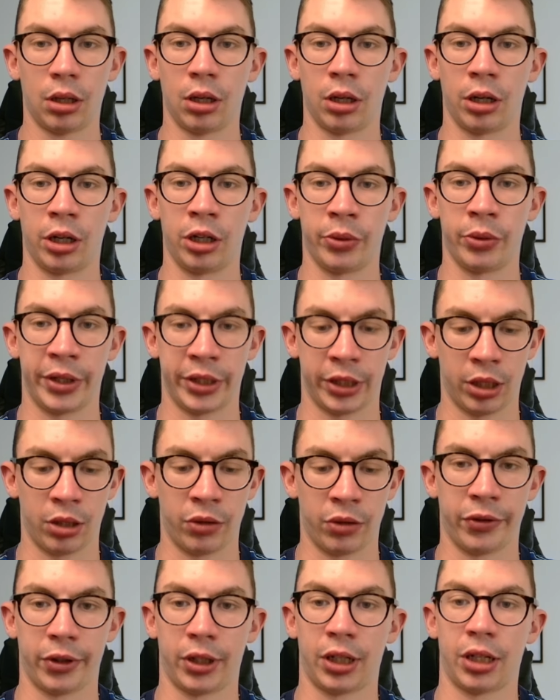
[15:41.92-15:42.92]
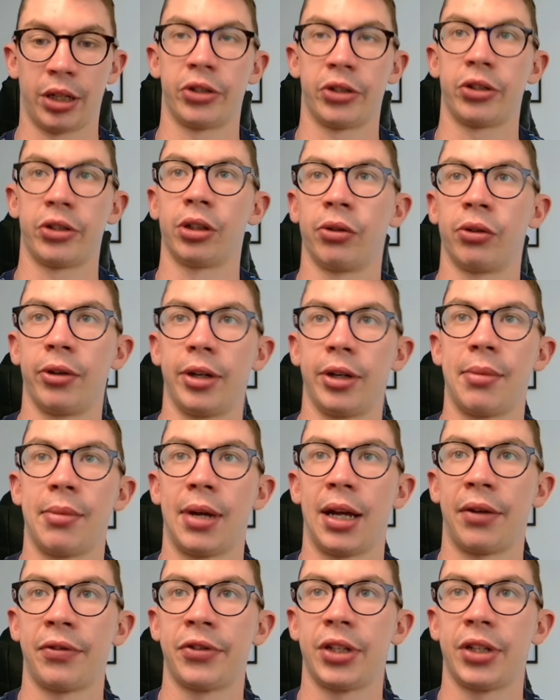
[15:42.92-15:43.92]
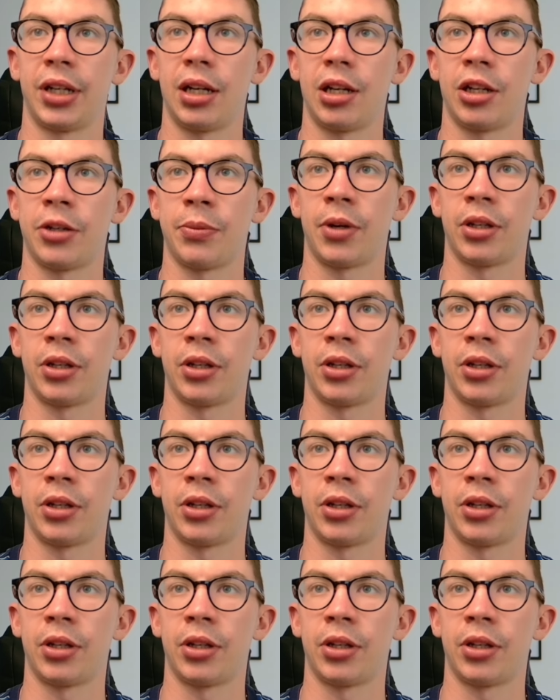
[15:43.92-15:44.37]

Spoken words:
I always go for Custard Cream FC as my